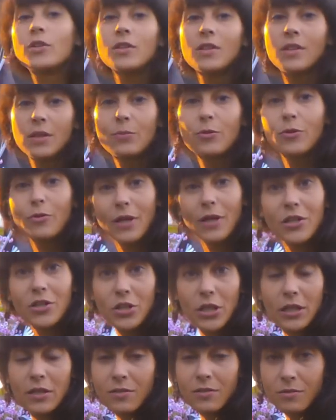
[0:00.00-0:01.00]

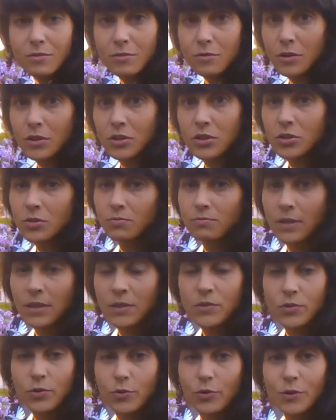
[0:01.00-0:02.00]
liberation, which
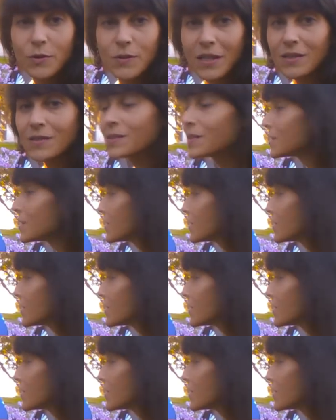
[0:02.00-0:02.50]
makes total sense.